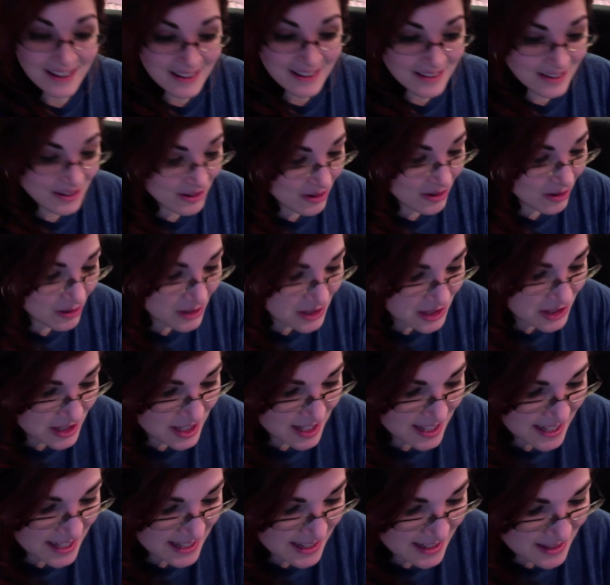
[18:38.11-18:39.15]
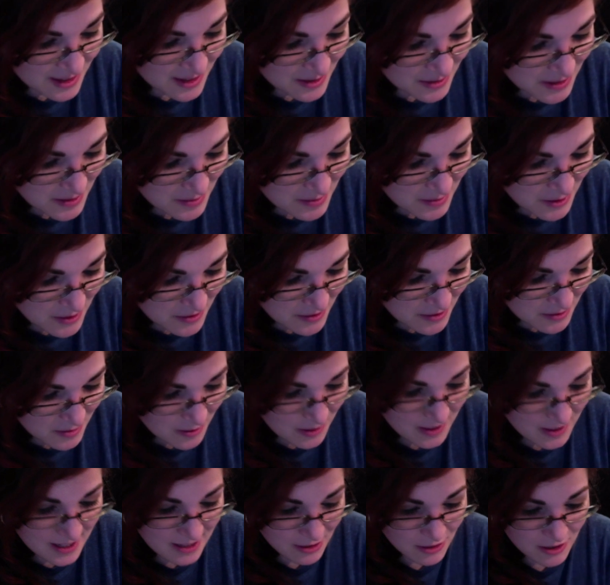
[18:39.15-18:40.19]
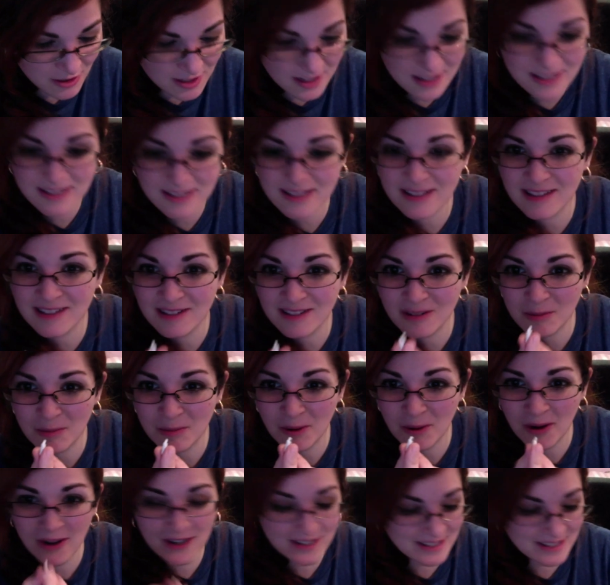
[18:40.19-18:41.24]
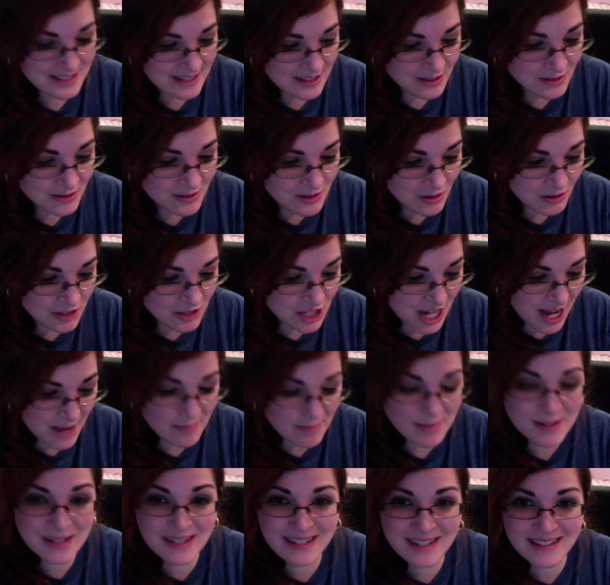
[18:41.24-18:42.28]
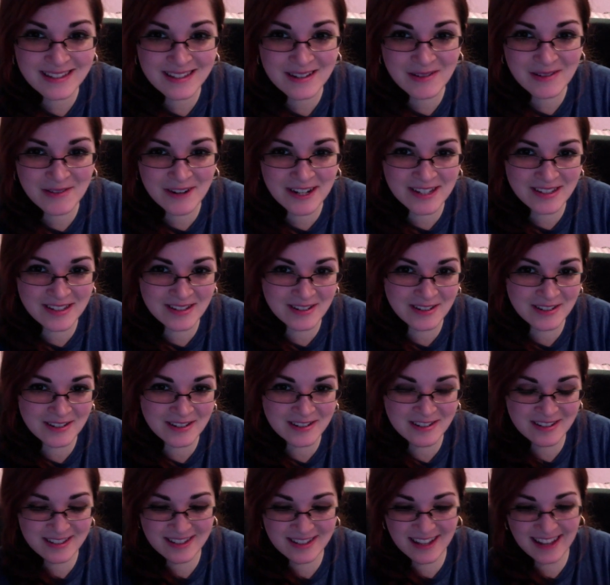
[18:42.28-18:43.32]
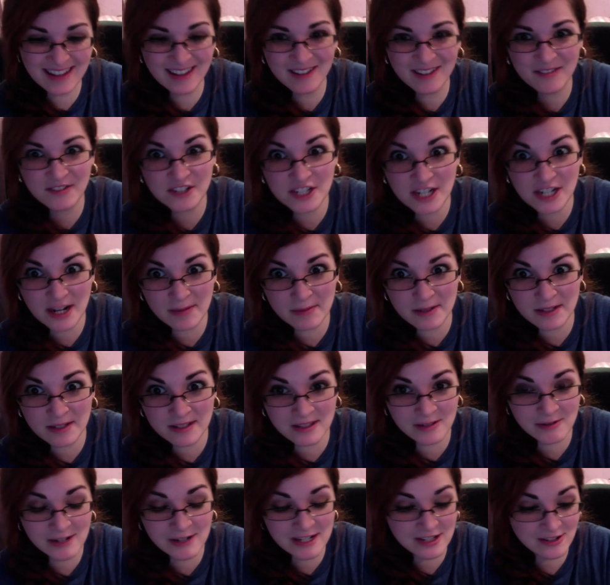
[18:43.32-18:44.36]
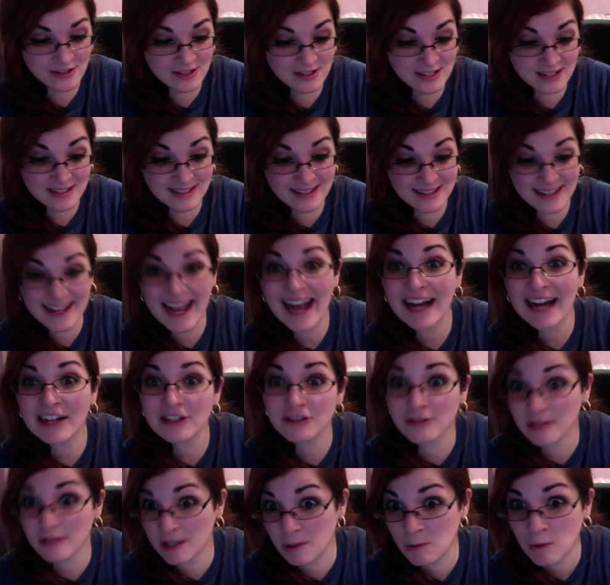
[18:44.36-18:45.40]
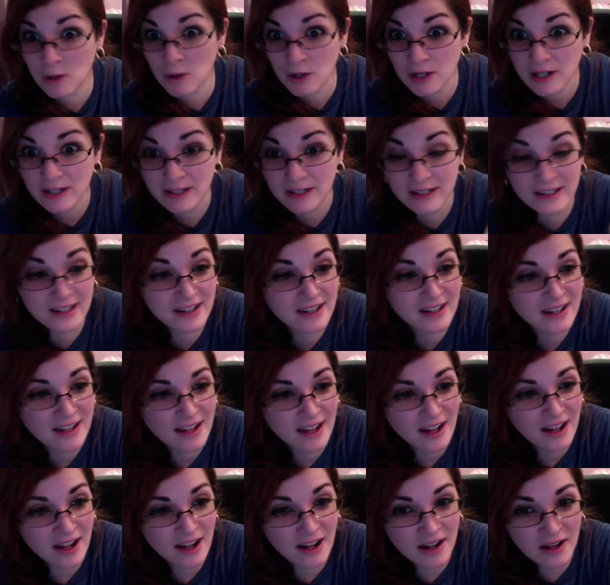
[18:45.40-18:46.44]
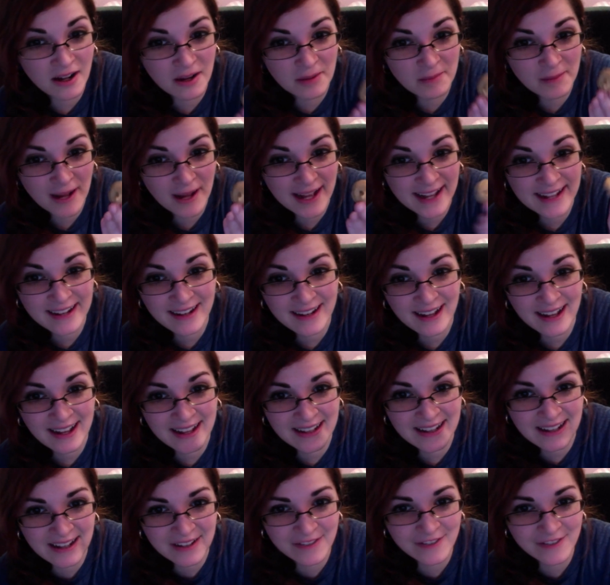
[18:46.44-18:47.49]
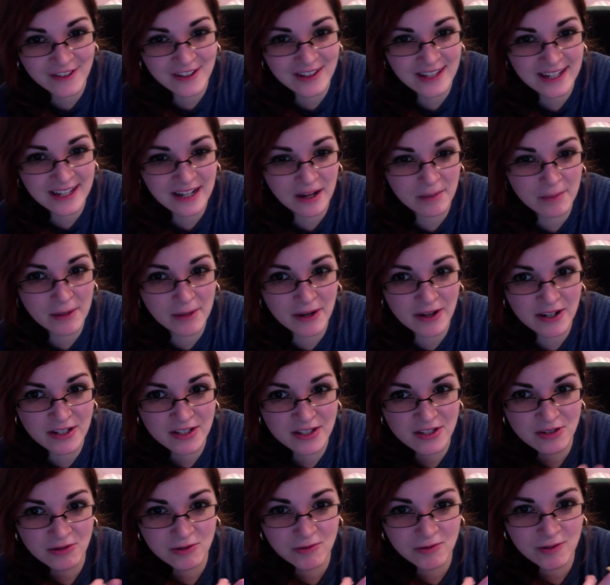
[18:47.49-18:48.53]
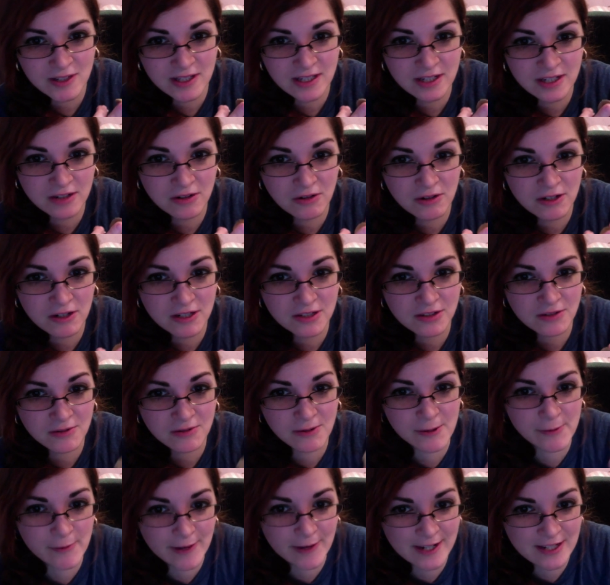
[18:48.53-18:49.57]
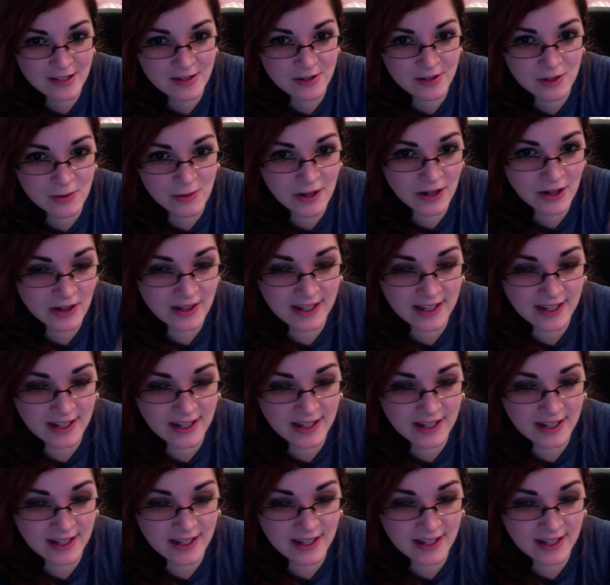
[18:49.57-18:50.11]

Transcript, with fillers: The cauldron cake is removable. Like you could, it's in little parts, like those Japanese erasers. I love the Japanese erasers because they actually work. Um, I, I, I feel like Americans don't really know how to do erasers well.